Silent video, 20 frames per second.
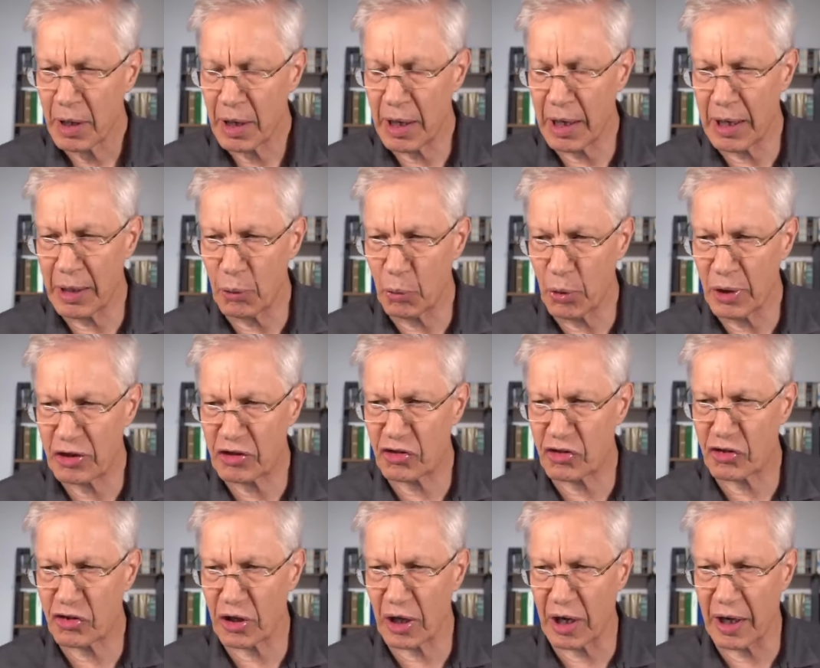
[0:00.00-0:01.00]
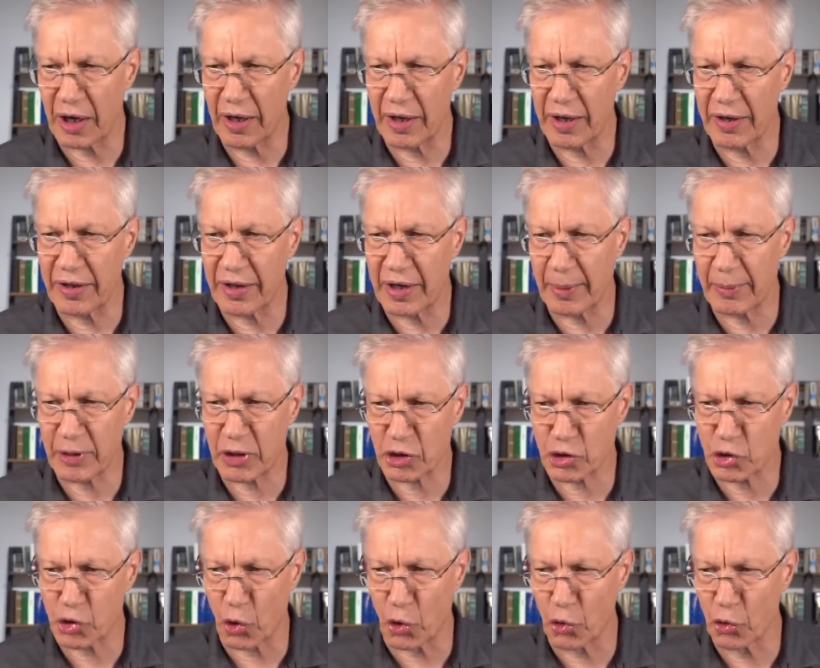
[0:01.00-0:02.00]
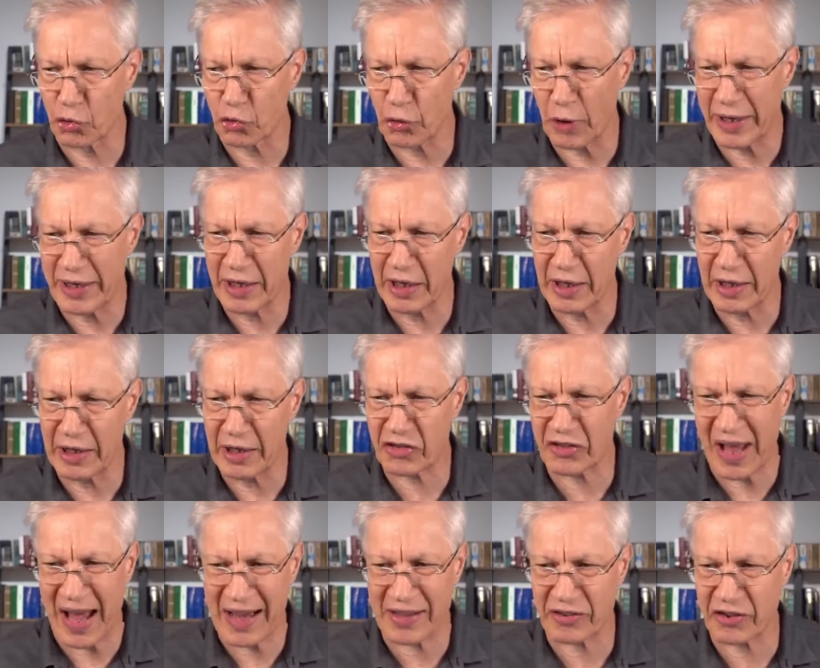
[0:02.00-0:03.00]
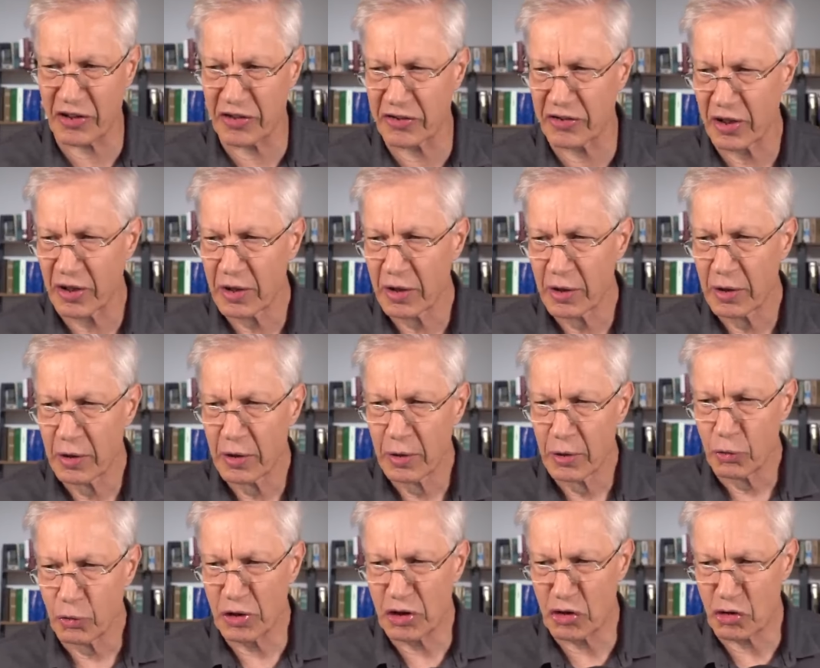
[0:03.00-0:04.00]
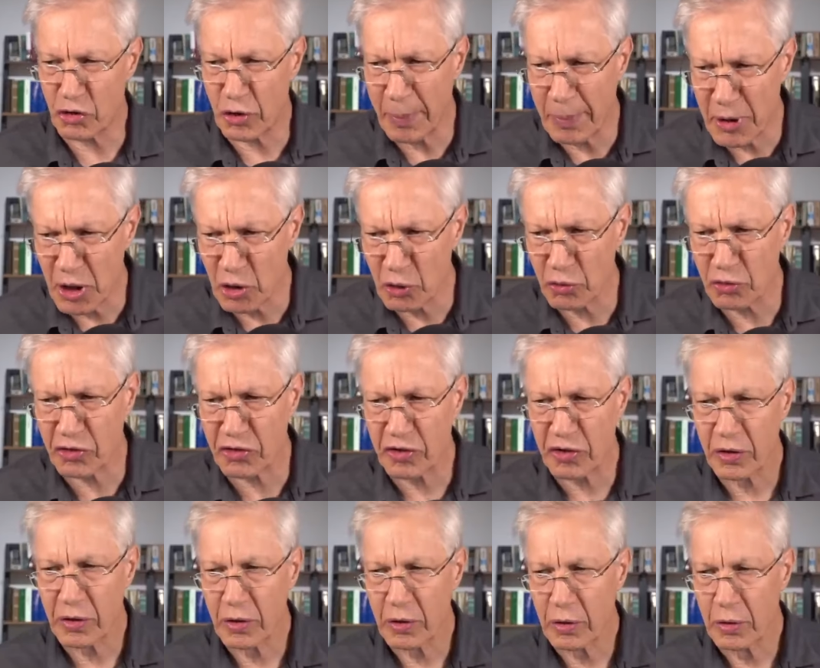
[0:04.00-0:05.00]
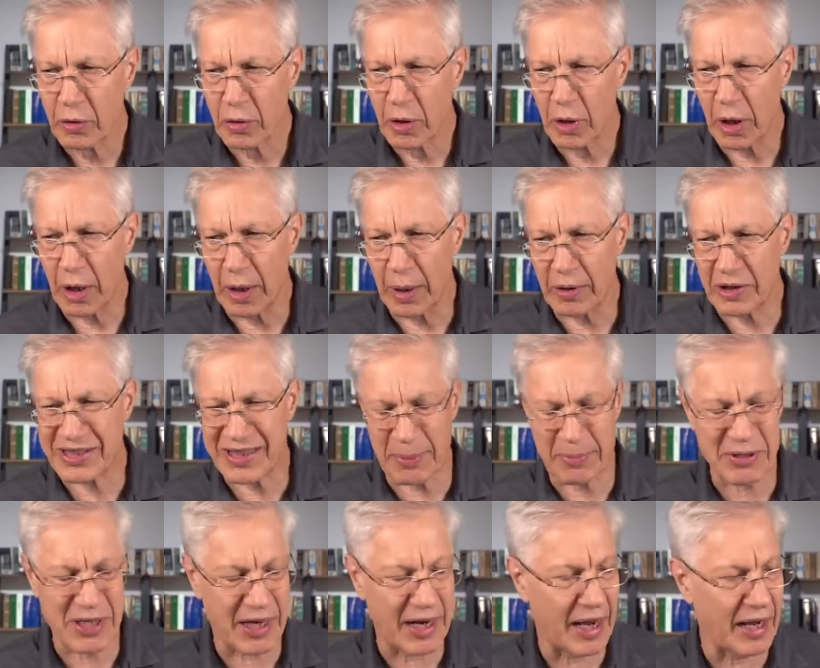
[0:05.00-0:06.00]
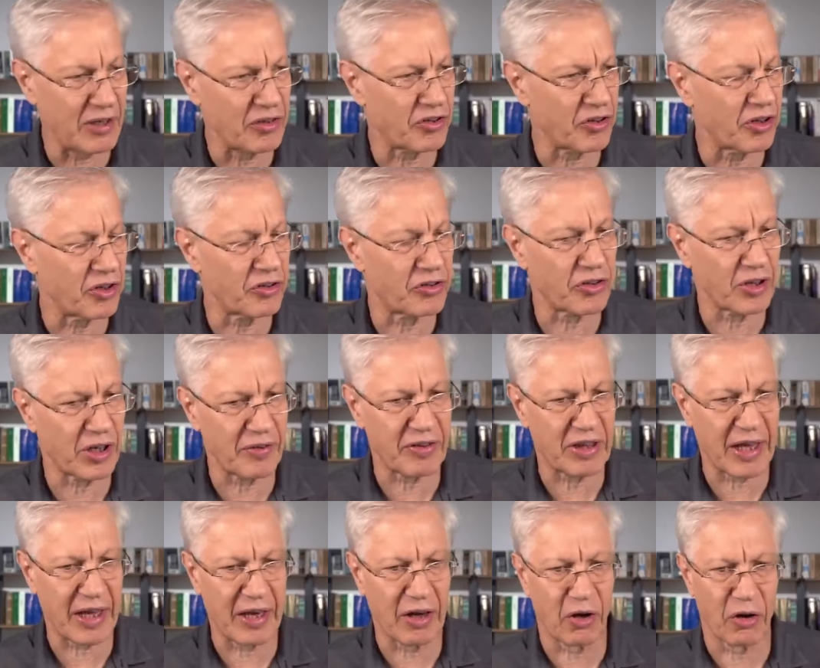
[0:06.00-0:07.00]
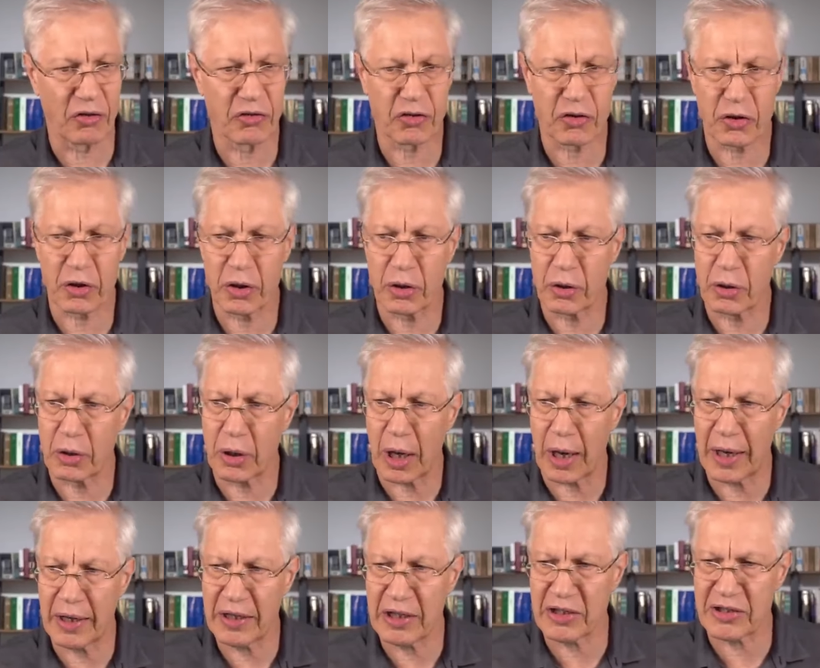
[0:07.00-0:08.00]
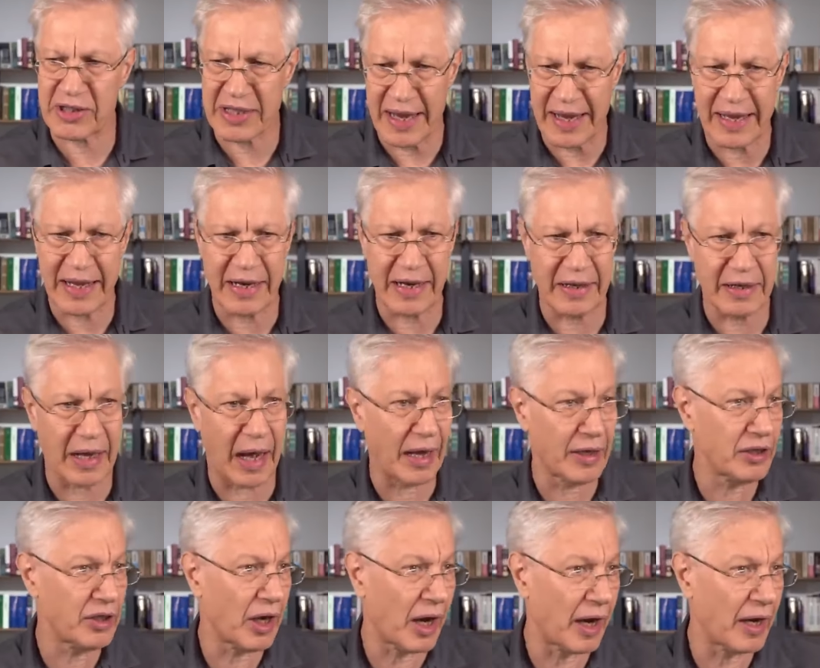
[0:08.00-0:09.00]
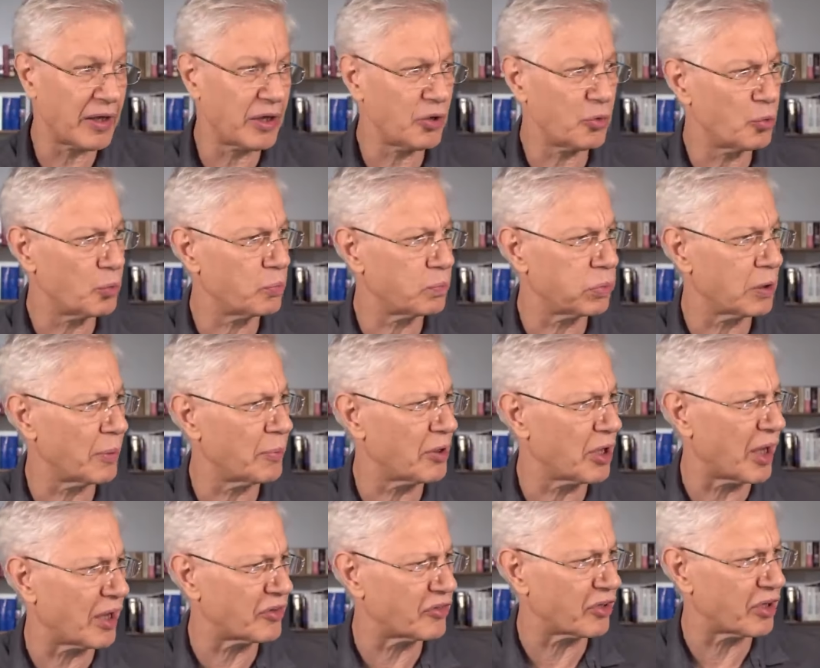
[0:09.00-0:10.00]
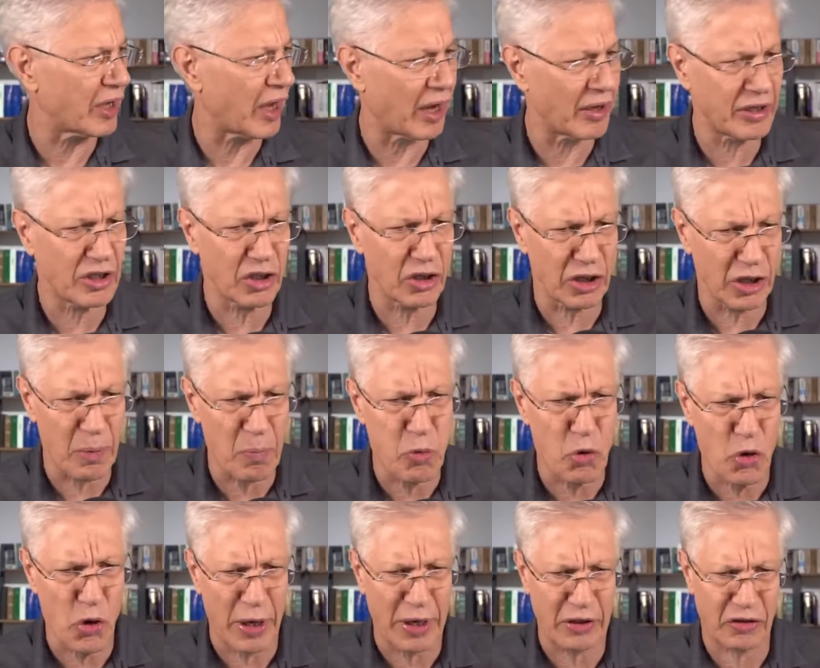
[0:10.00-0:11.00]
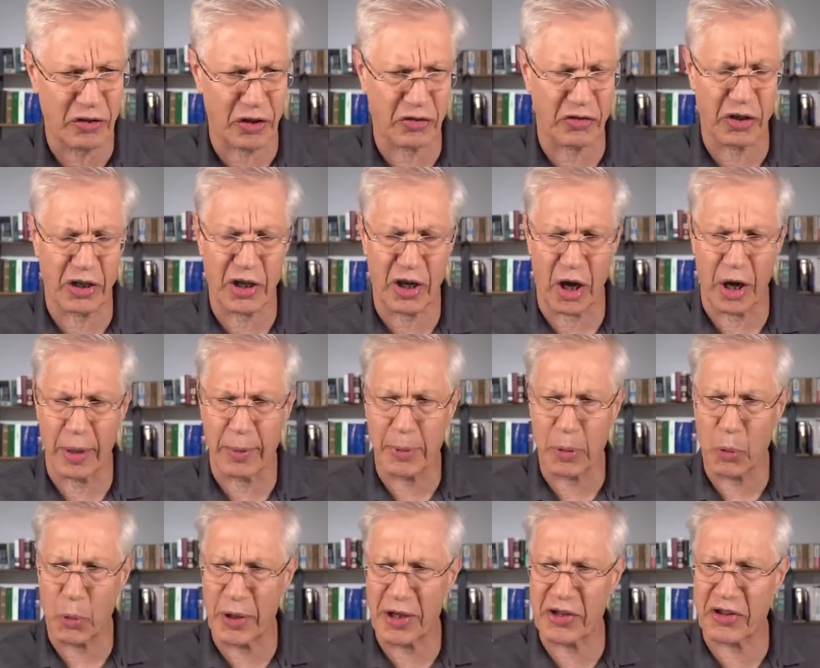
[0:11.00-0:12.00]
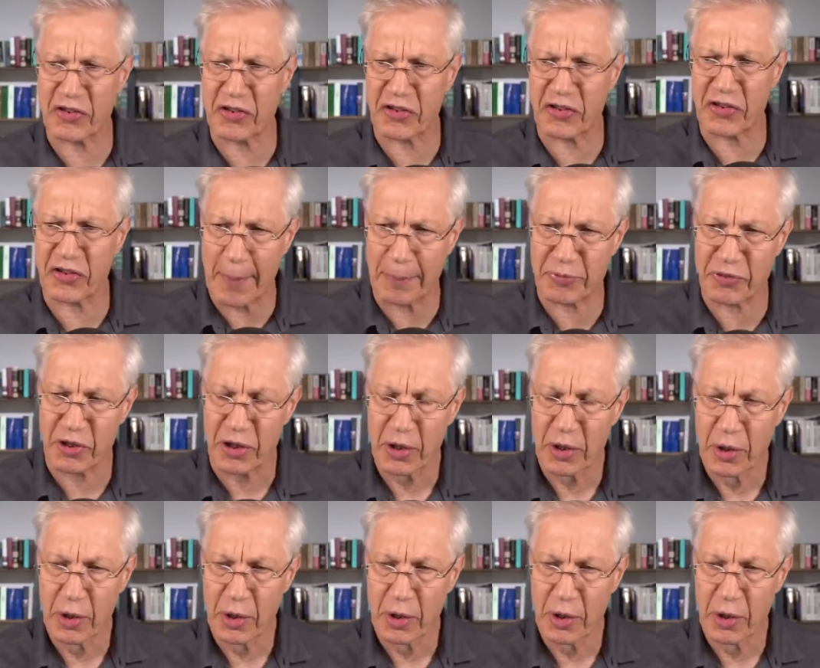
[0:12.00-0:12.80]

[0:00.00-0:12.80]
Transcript: in which uh, the government controls, regulates, taxes, redistributes, uh, subsidizes and everything else. How do you take it and how do you, how do you liberalize it? How do you liberate such an economy? What are the steps